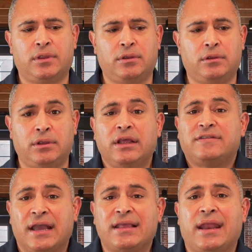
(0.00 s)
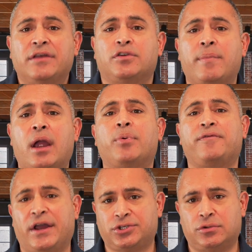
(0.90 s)
need to get that answered by a
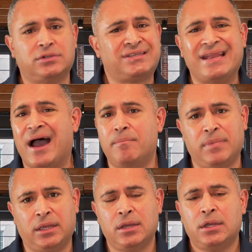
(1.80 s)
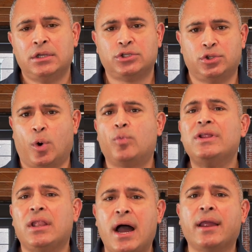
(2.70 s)
professional. It's not me. So don't
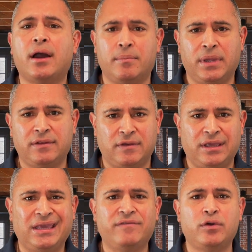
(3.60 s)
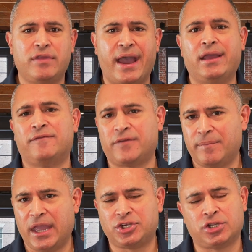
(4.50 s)
rely on me to give you that
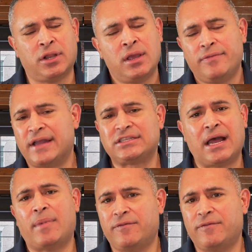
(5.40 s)
information. That's not my